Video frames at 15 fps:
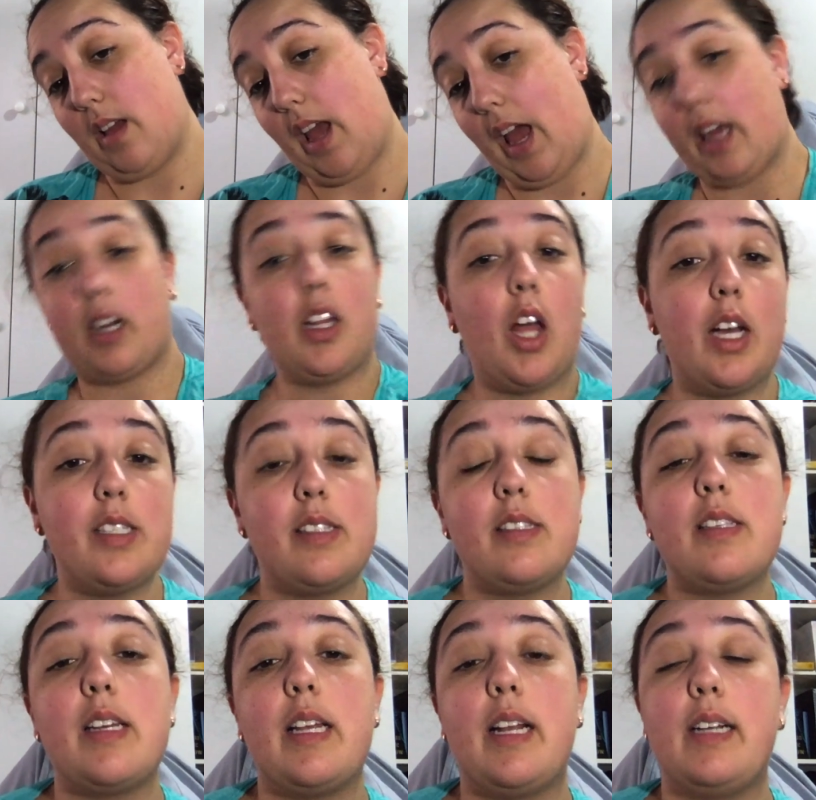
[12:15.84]

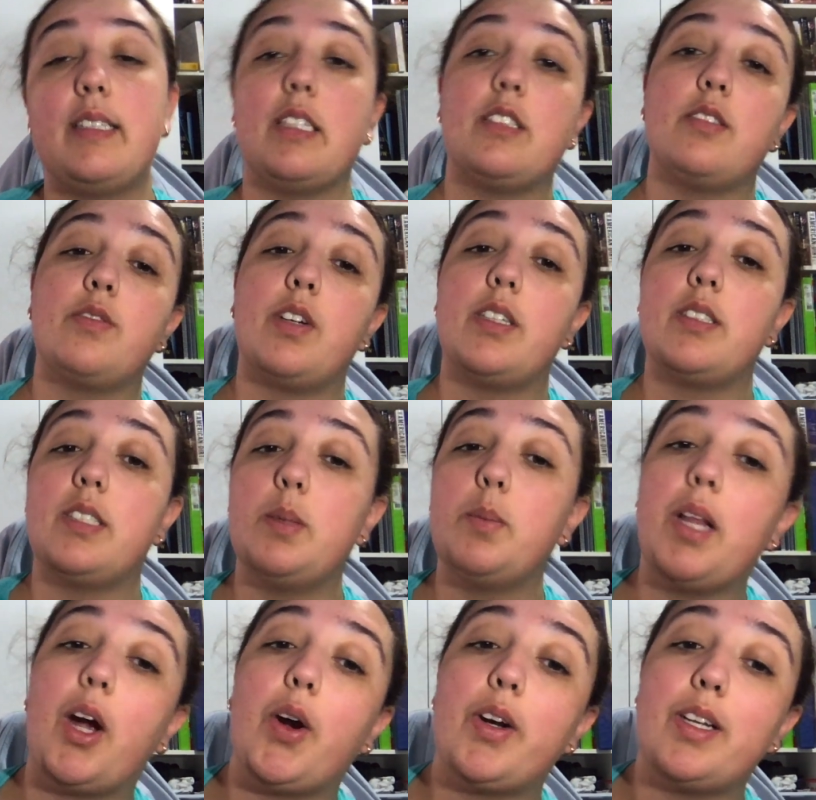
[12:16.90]
analyzes it and identifies
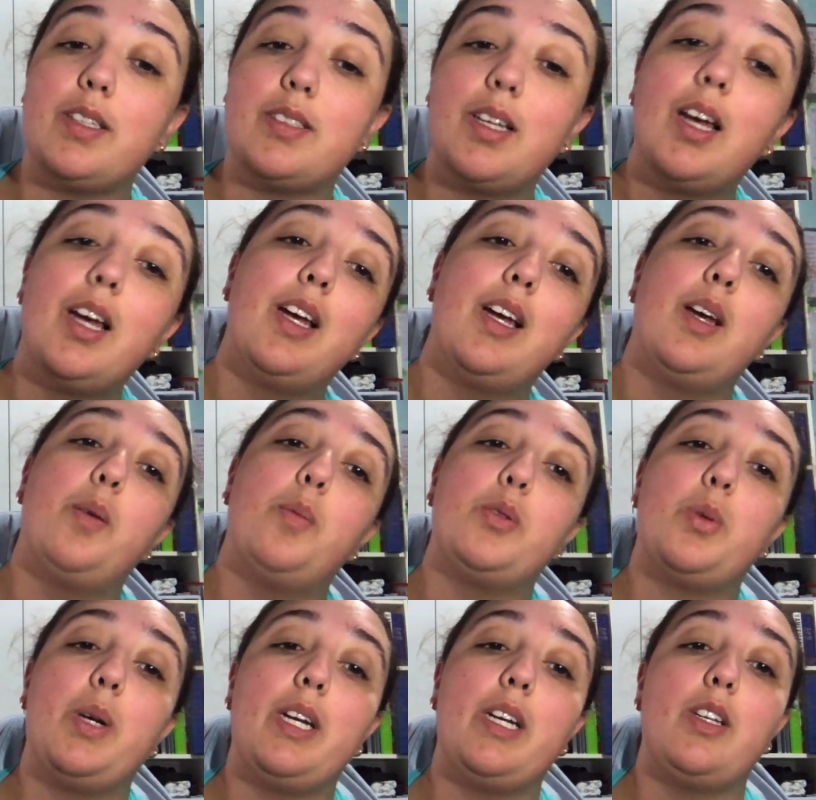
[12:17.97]
similarities
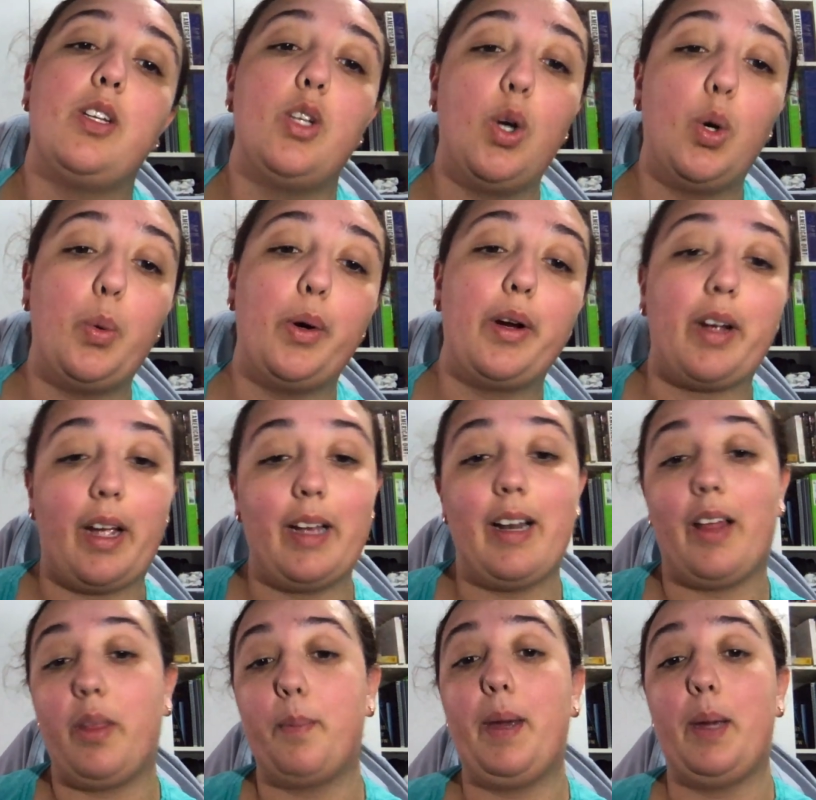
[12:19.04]
between your work and
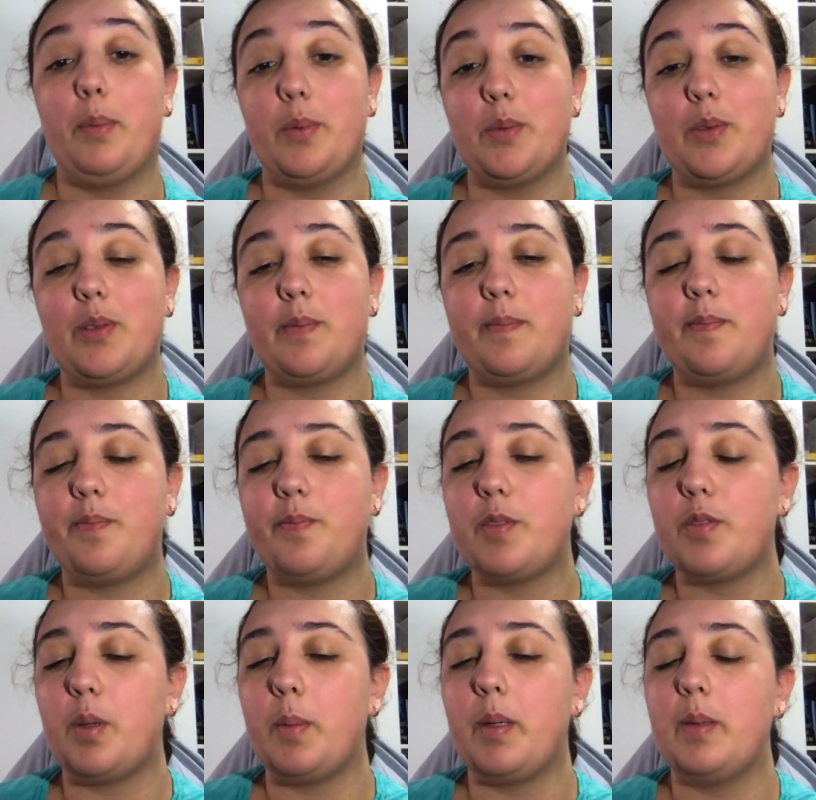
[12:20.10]
other people's
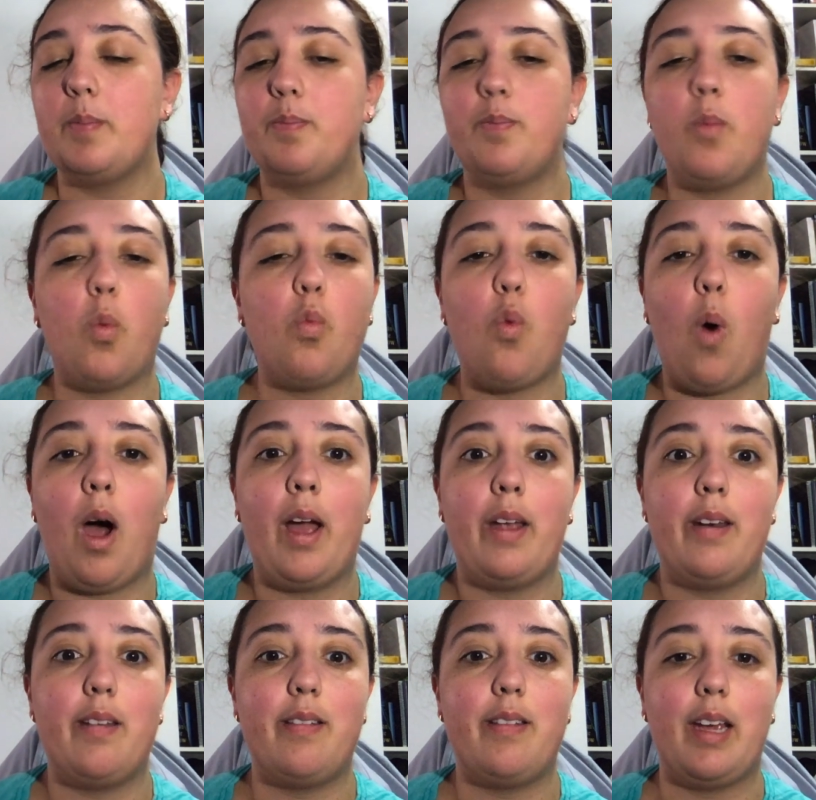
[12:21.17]
from a
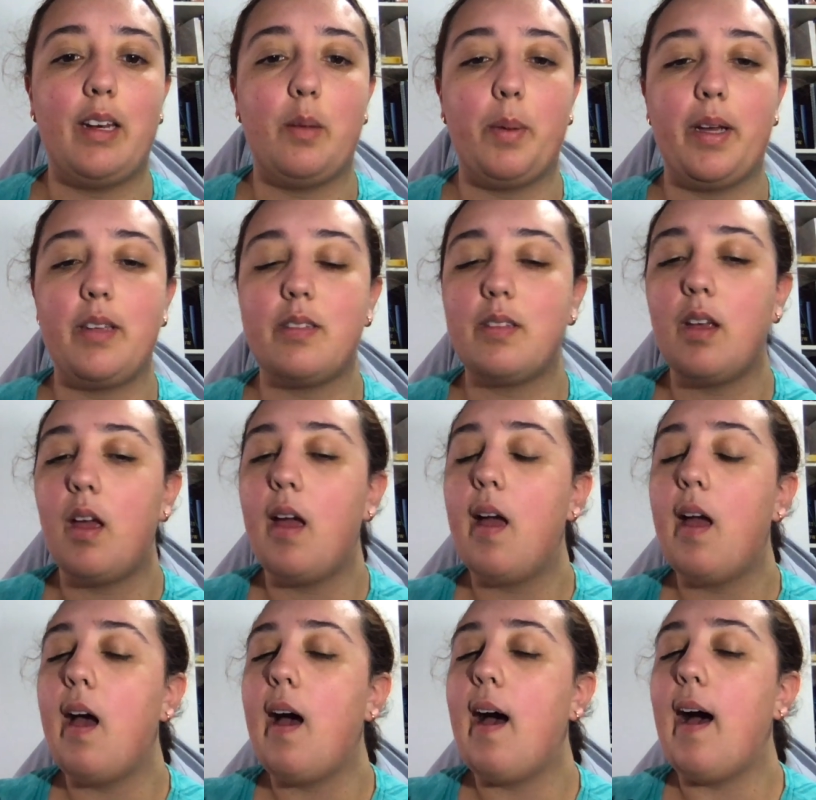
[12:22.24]
wide database.
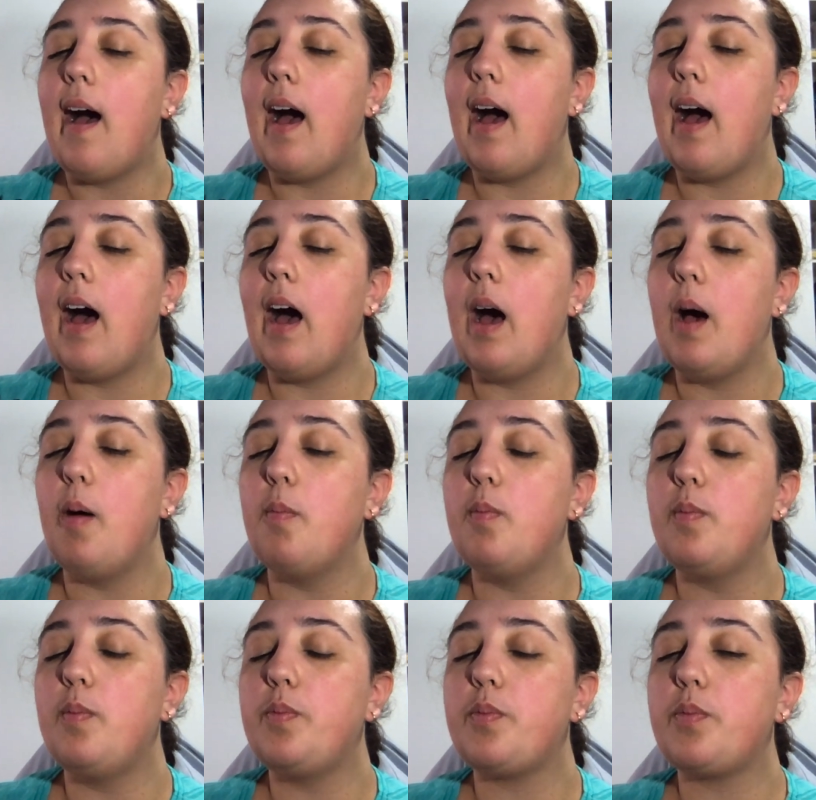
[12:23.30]

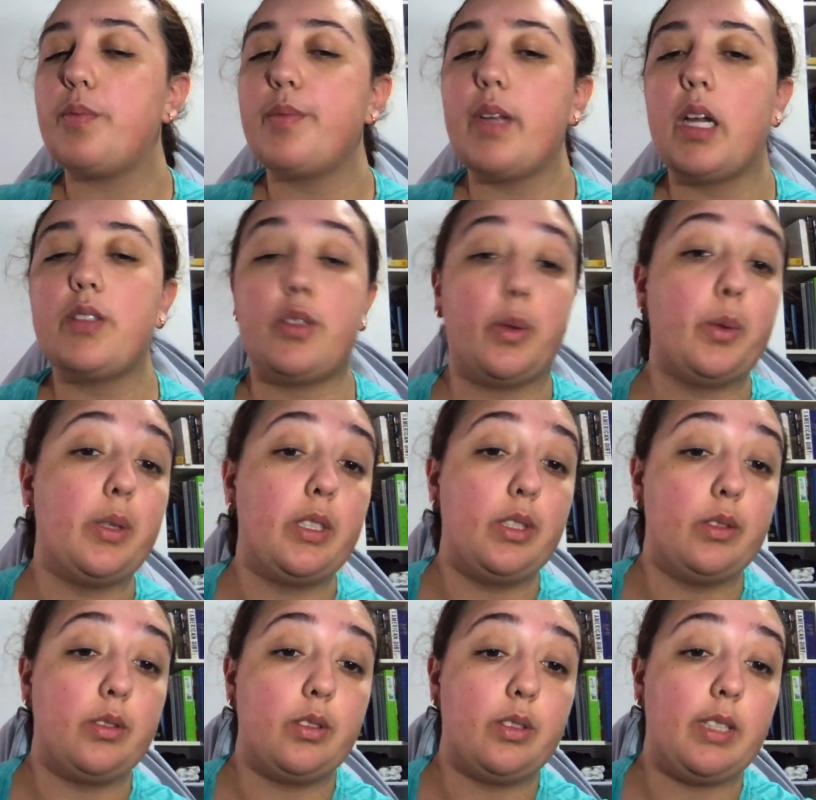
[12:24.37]
So it
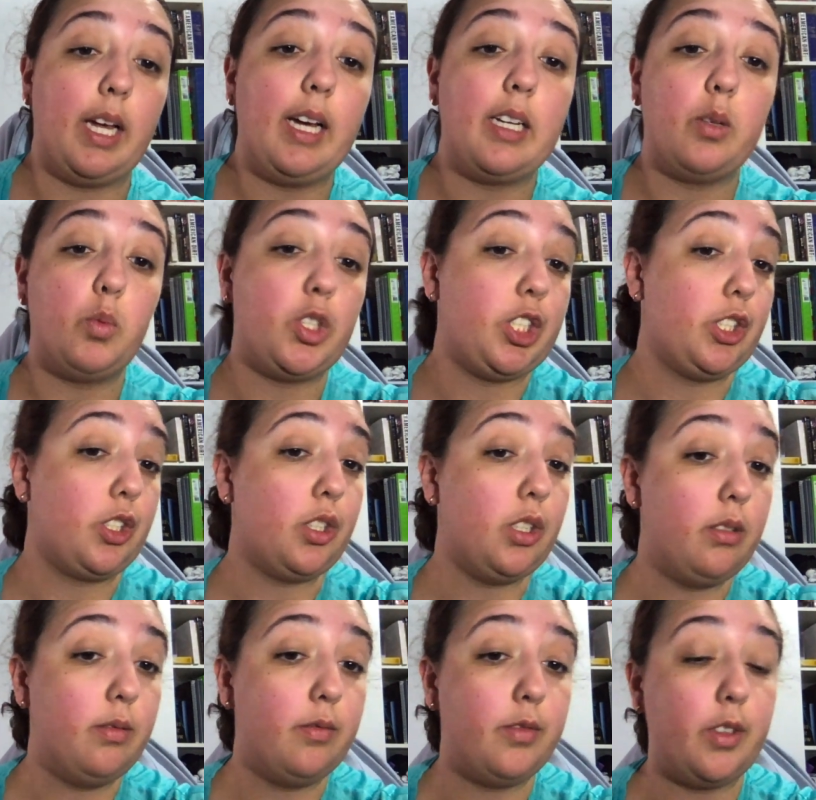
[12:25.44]
uses that, which is
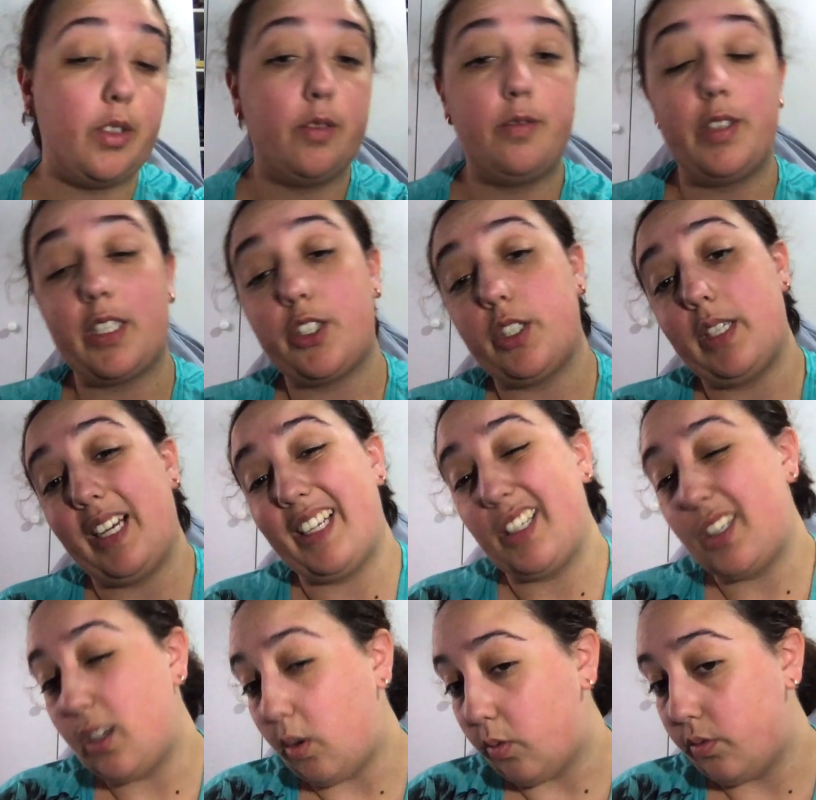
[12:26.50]
good for fiction
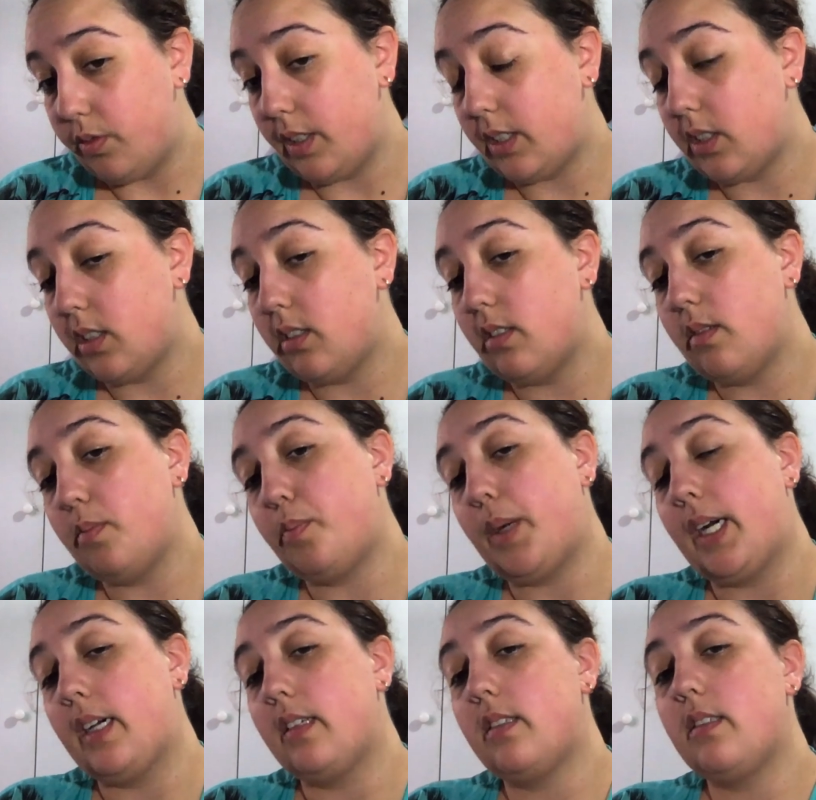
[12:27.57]
and non-fiction,
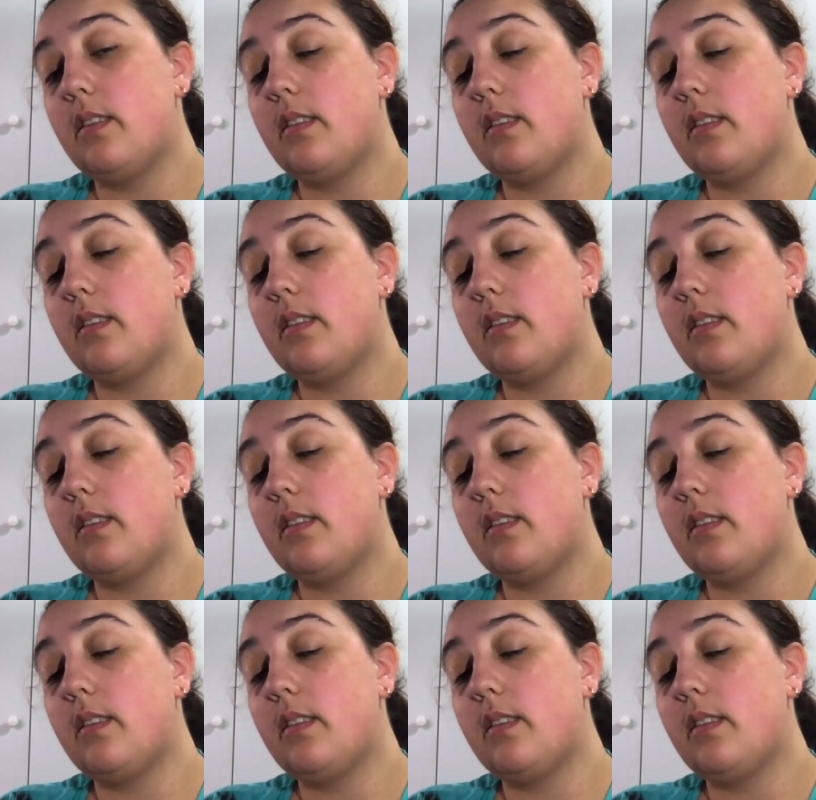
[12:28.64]
but